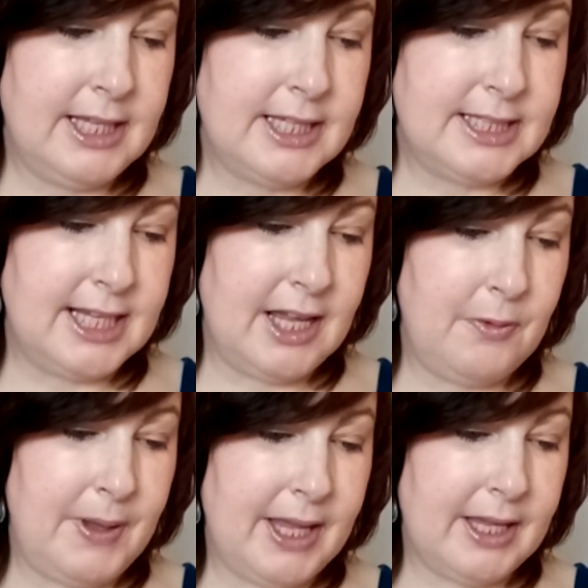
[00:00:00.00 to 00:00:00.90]
Stay
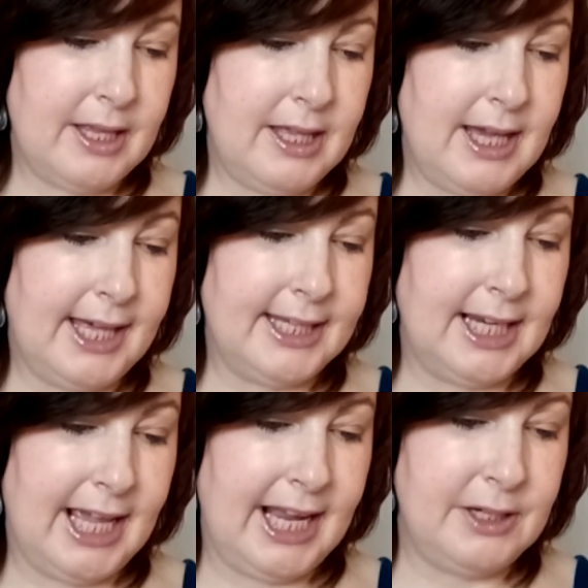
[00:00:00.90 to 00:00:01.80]
awake and
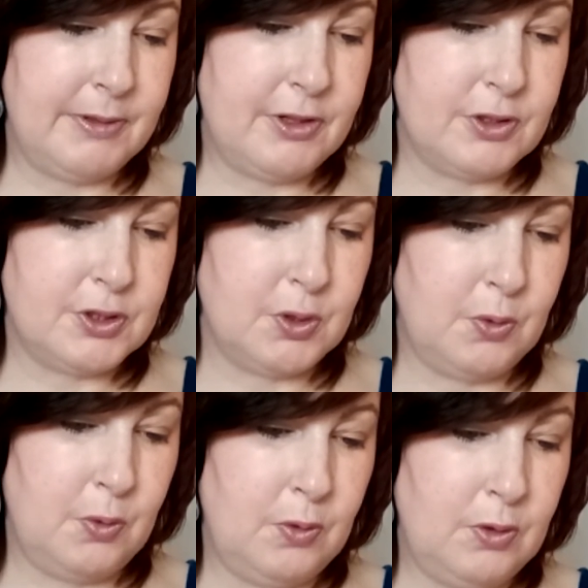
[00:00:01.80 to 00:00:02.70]
aligned with your
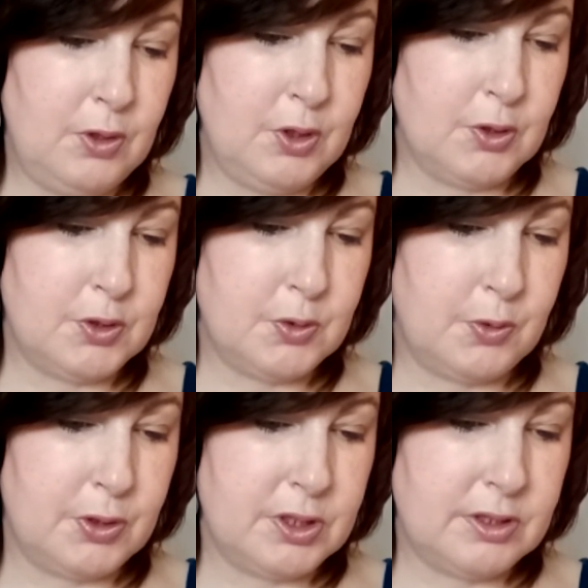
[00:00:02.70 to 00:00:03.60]
soul, your
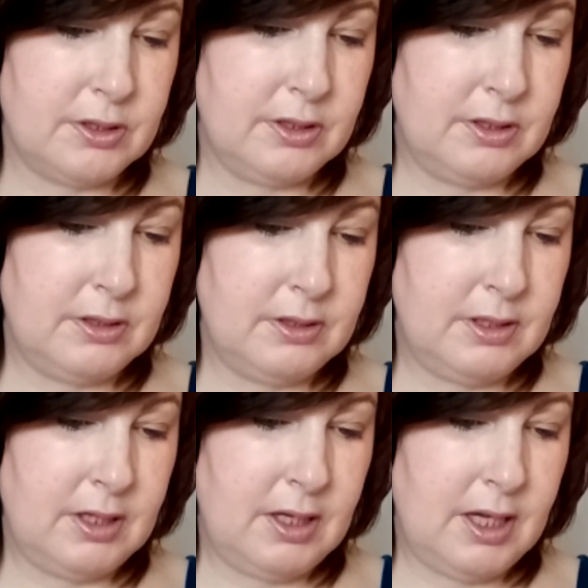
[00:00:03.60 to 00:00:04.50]
source,
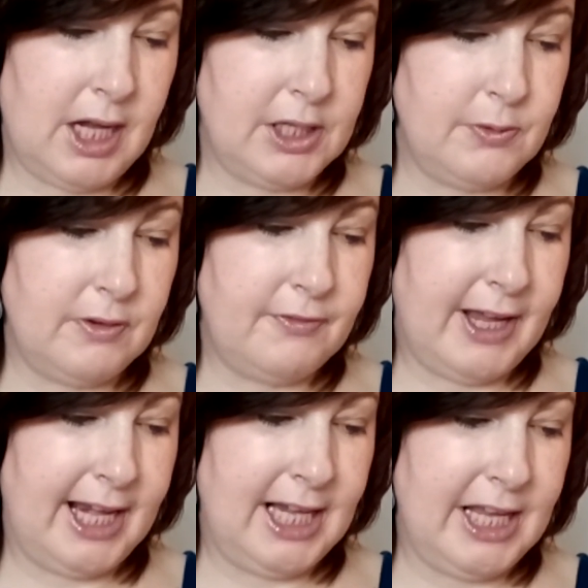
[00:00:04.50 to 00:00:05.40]
and you will
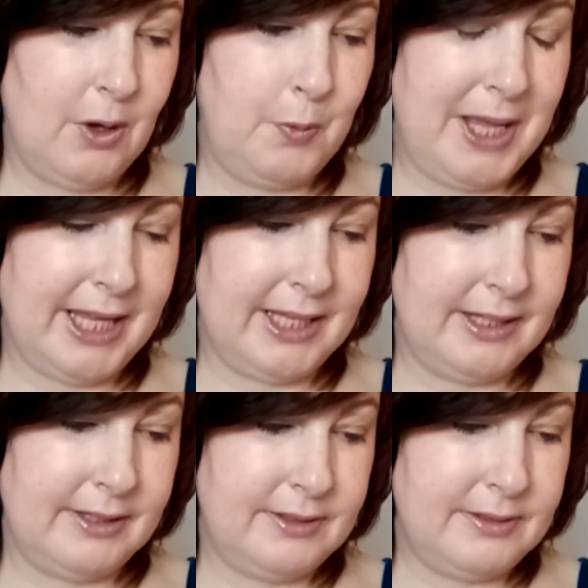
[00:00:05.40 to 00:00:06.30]
finally awaken.